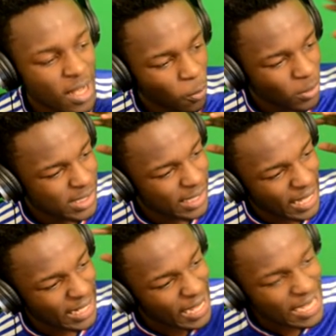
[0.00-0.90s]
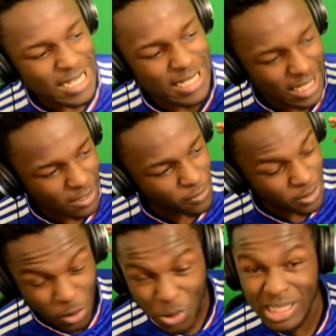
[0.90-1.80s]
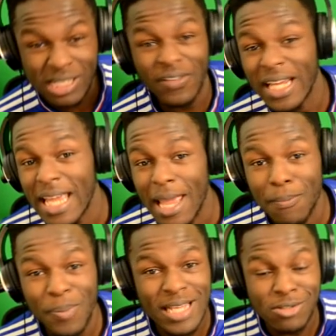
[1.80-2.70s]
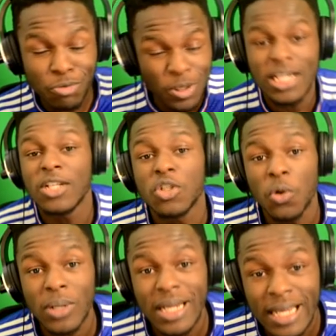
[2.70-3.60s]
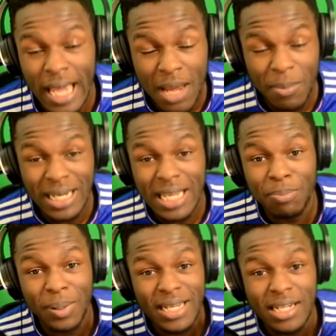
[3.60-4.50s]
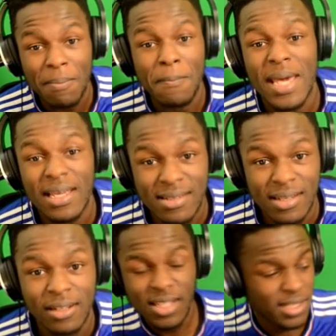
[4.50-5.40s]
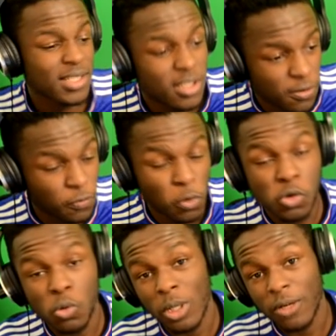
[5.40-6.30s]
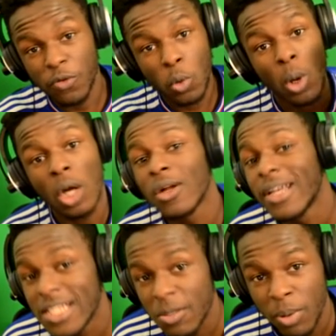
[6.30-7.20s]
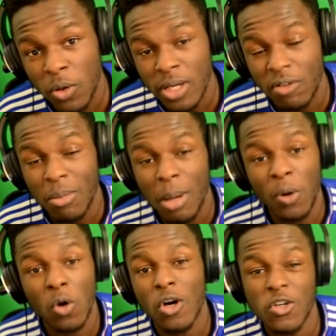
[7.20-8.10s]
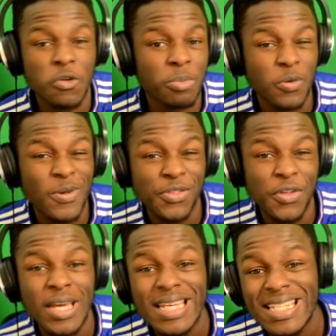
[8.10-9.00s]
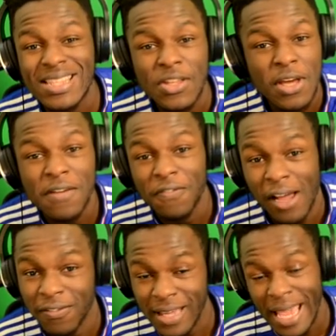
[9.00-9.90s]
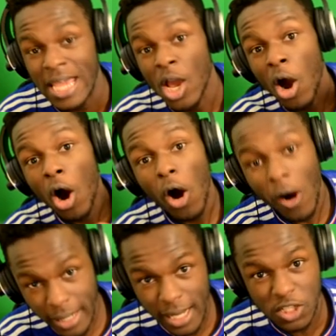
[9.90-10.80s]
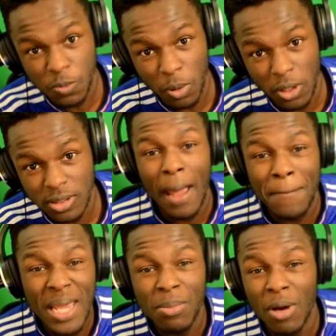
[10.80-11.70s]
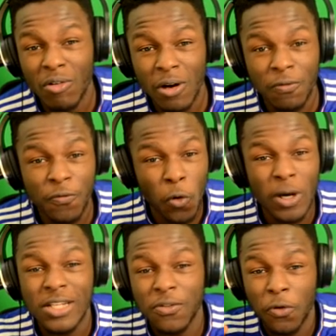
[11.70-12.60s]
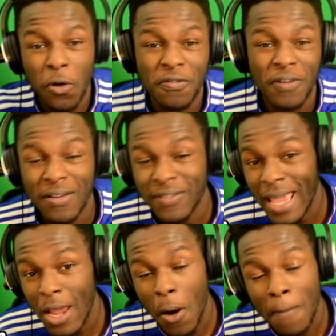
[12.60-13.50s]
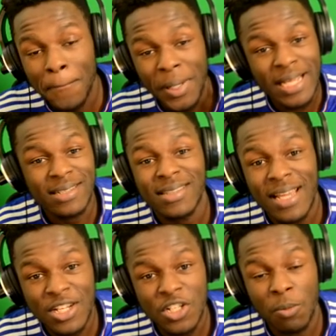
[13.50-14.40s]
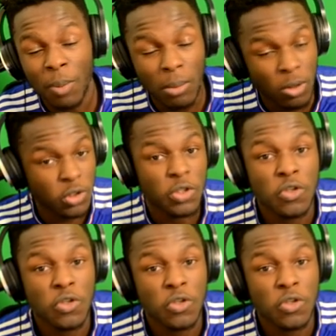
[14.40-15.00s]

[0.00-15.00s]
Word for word: Once again, 86 physical, 78 pace, really showed in game, and he played amazing. This is the full squad if you are looking to build it. Remember, it will cost you between 30 to 35k on Xbox and maybe around 40 to 45k on PlayStation, but I'm not too